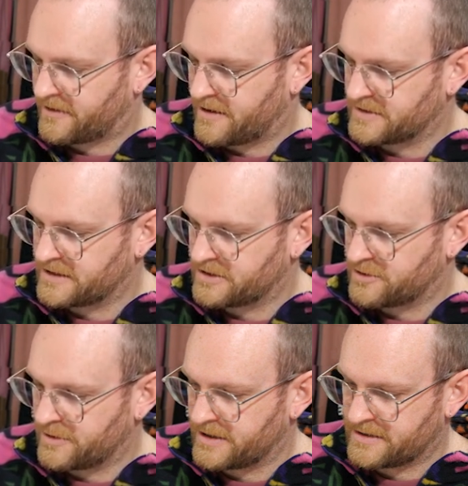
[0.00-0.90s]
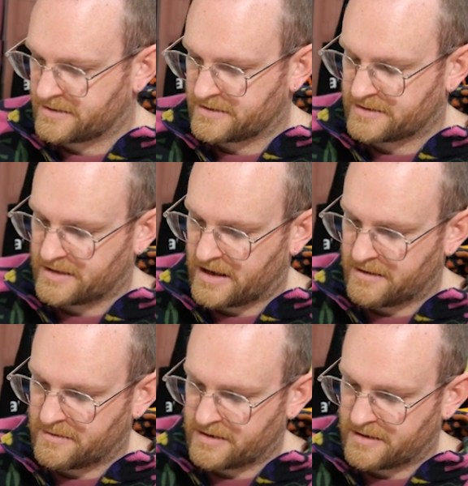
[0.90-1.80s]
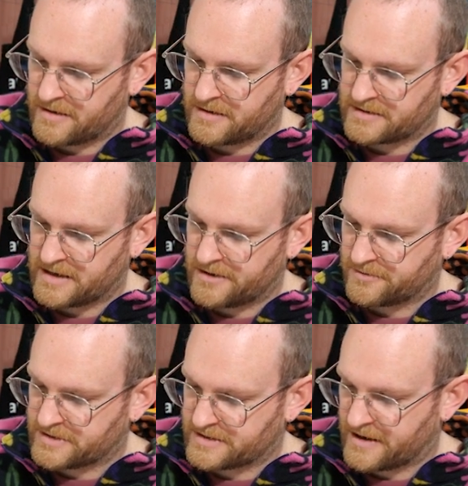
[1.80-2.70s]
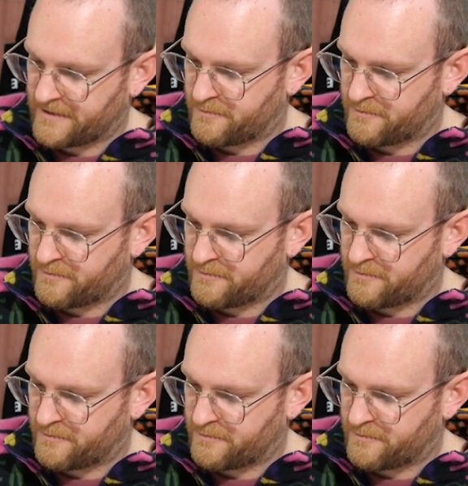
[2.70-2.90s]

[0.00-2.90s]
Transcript: comes into it and the tunnel stuff.